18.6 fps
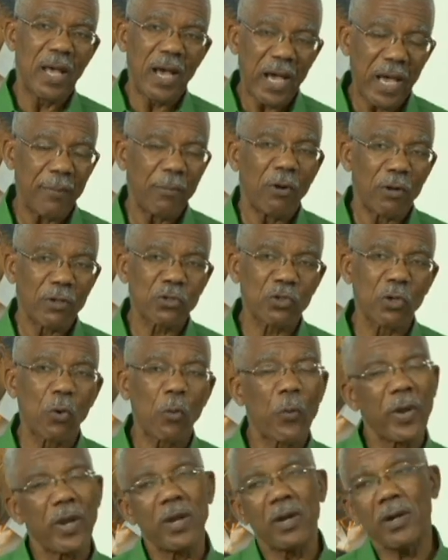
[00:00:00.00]
I'm also
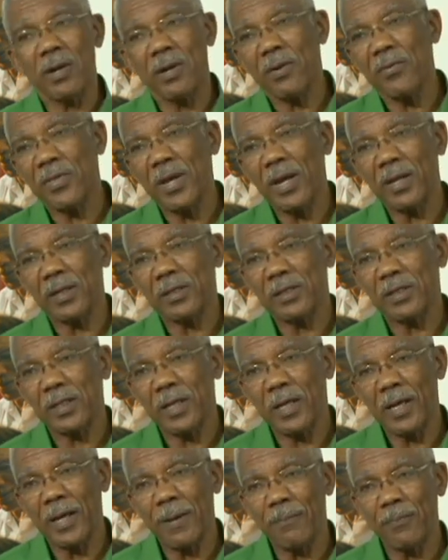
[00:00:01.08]
aware that
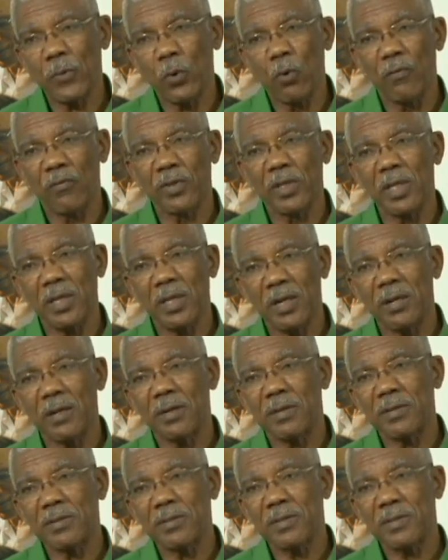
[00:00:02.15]
over the
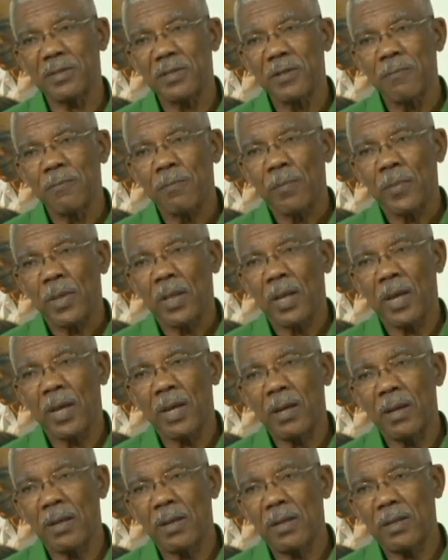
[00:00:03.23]
years,
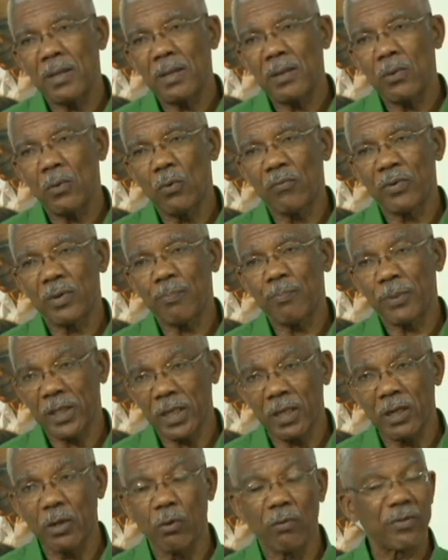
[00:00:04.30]

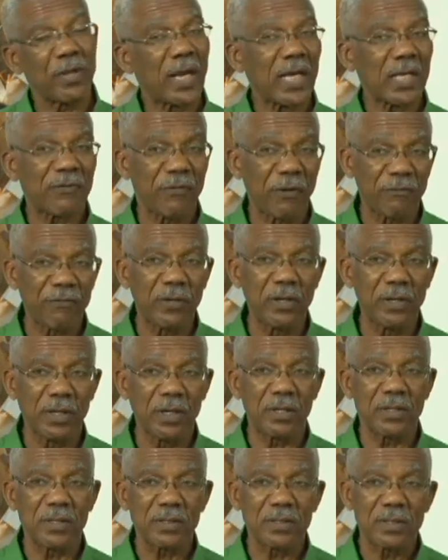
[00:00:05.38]
particularly over the last 15
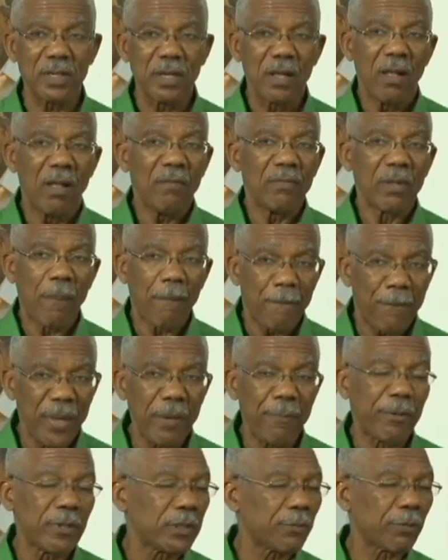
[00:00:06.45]
years, the
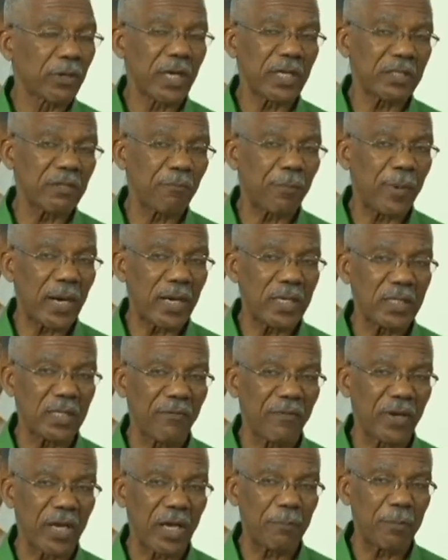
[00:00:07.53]
People's Progressive Party
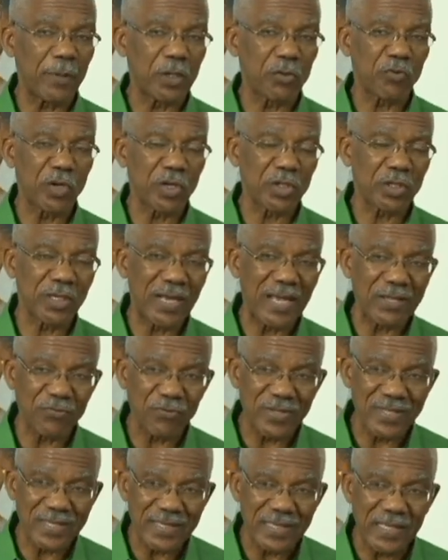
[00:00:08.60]
Civic Administration has
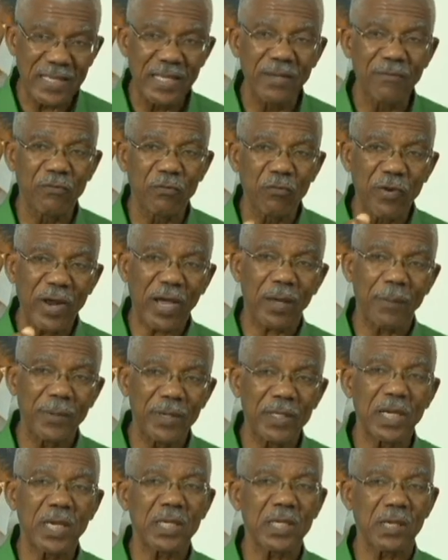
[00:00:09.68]
received
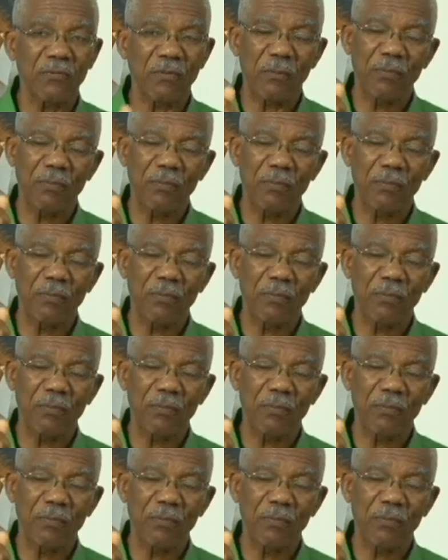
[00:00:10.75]
recommendations